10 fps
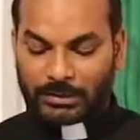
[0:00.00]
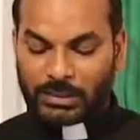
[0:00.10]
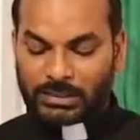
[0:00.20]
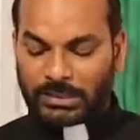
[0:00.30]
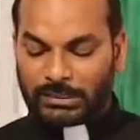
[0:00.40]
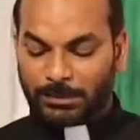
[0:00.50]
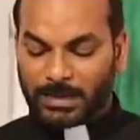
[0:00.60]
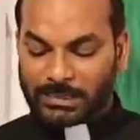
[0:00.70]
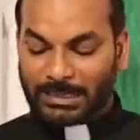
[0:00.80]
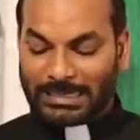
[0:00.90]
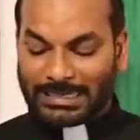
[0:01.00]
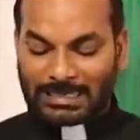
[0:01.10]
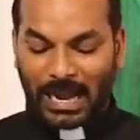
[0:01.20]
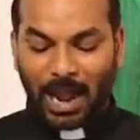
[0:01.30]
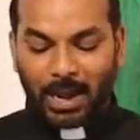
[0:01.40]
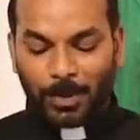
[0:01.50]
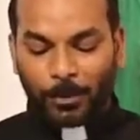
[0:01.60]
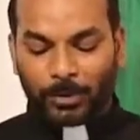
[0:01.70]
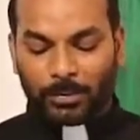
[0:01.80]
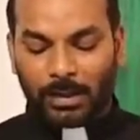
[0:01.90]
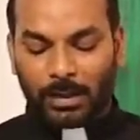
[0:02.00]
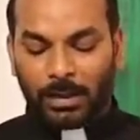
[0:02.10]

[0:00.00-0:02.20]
Jesus' mission is all about